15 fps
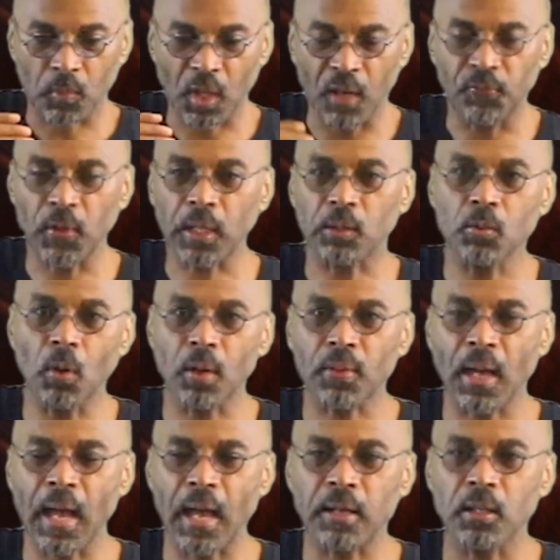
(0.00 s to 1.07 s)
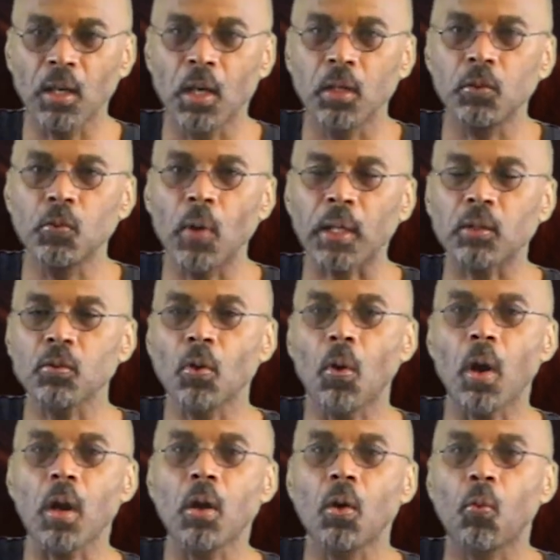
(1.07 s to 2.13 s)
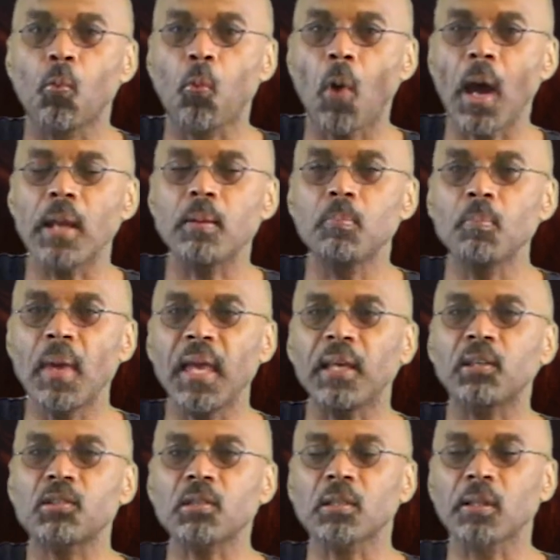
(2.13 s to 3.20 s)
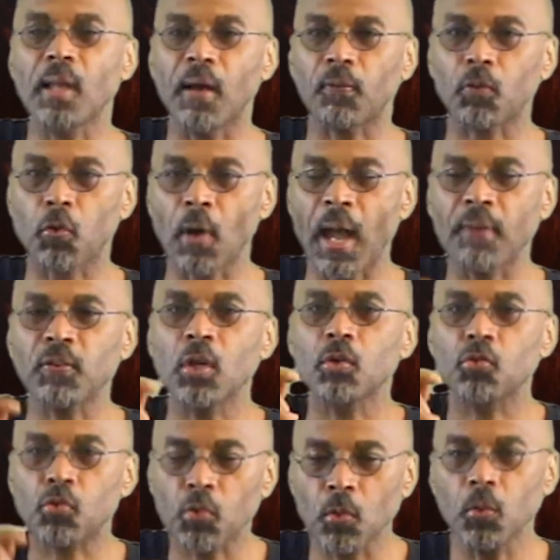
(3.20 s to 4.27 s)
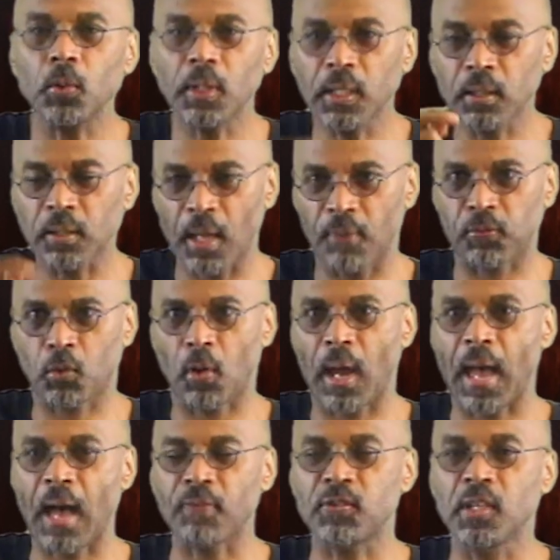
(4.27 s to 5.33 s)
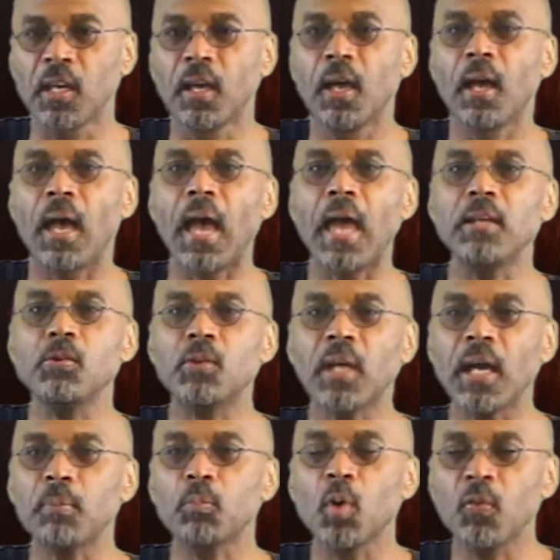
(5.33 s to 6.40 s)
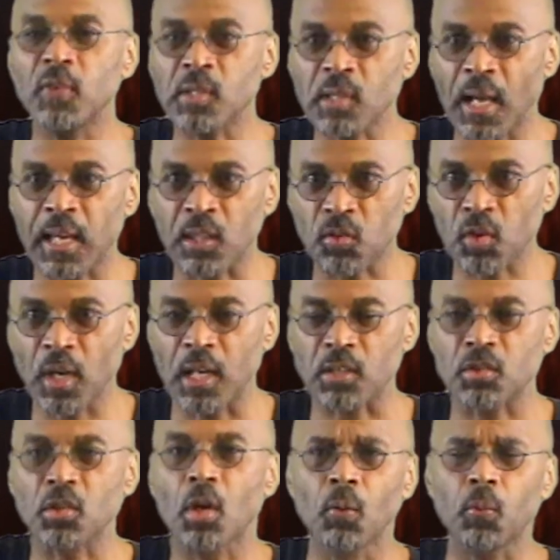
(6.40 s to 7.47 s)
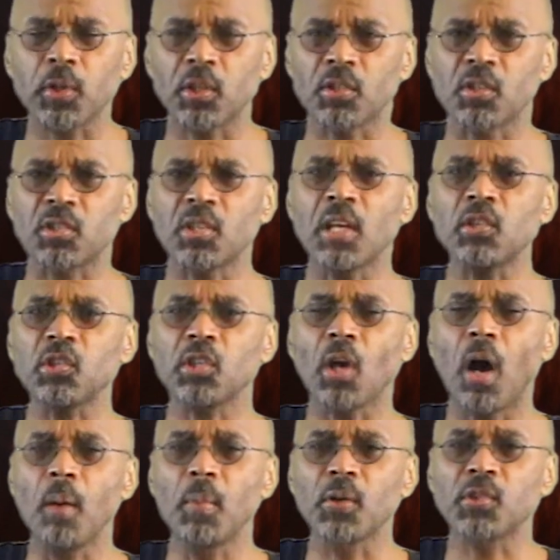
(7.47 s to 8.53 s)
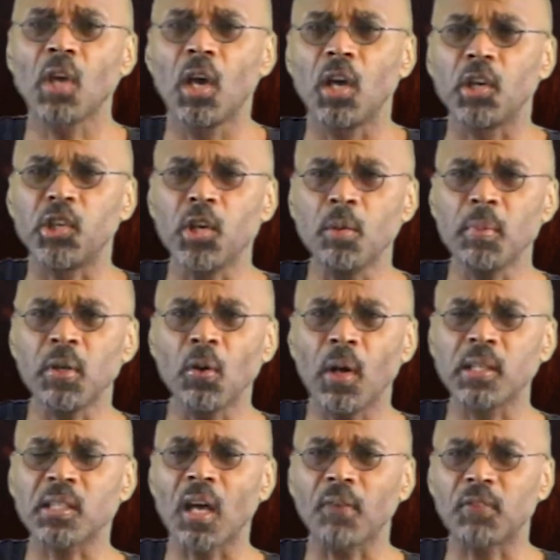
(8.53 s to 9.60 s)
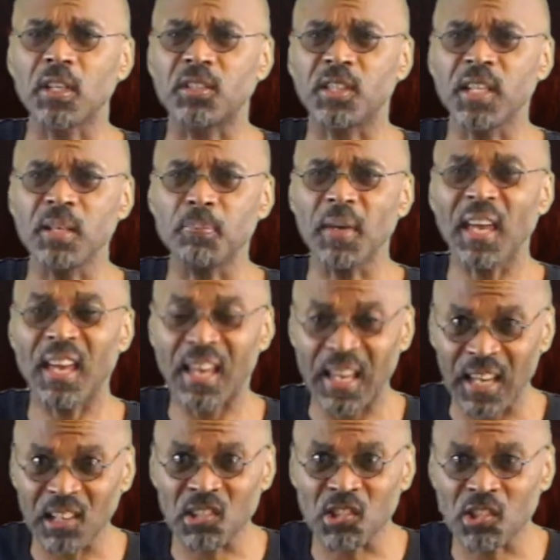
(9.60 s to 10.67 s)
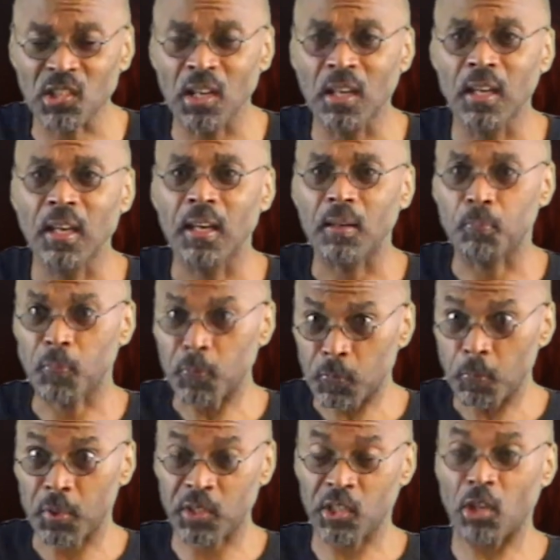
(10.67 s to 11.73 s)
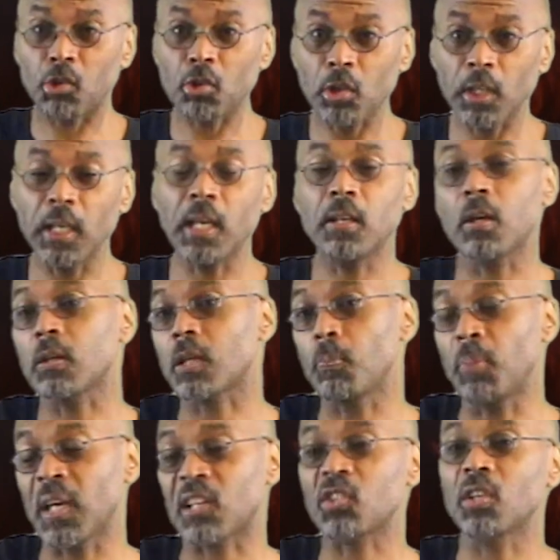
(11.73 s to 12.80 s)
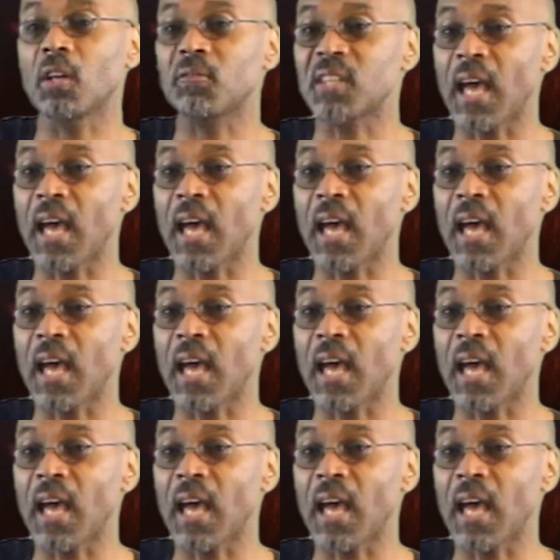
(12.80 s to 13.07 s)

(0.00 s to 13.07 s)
if you ignore that, you ignore what makes Lovecraft truly Lovecraft, and you get movies like this, which is essentially almost Humanoids of the Deep-ish, particularly in their depiction of